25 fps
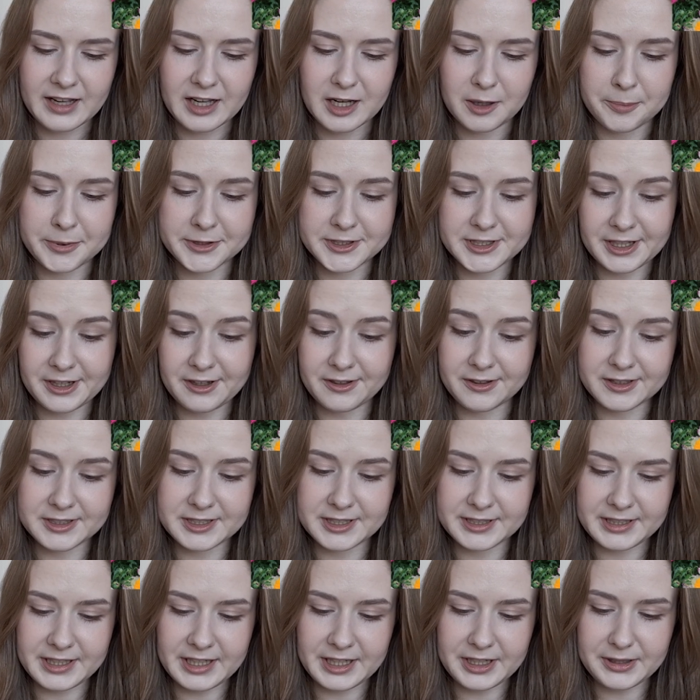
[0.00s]
A particular
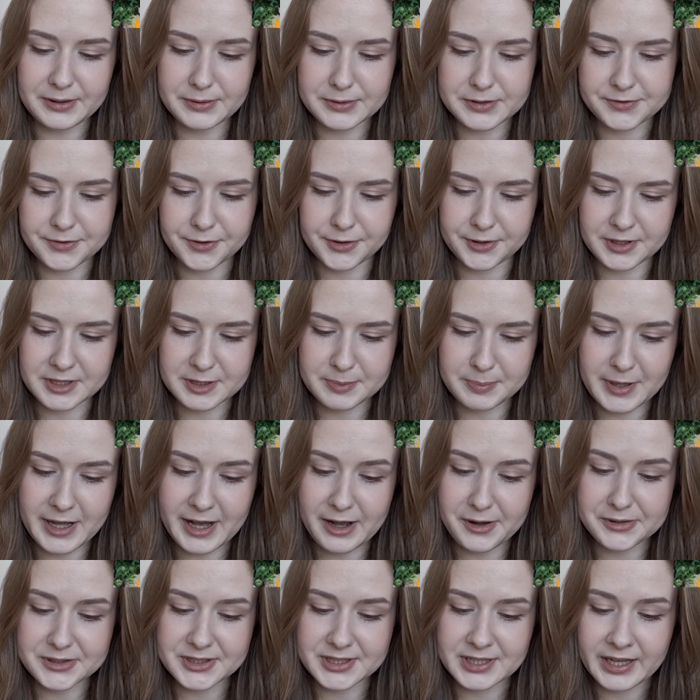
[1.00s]
technique used for this
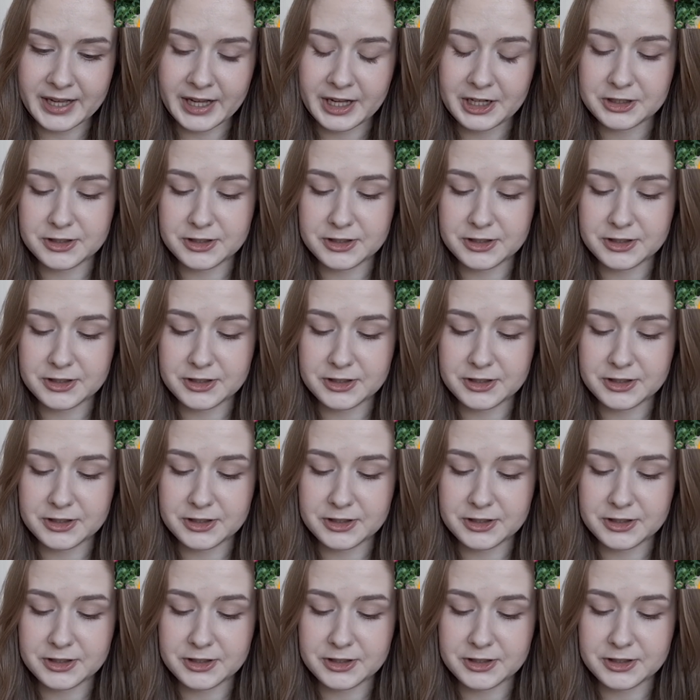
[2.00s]
blouse,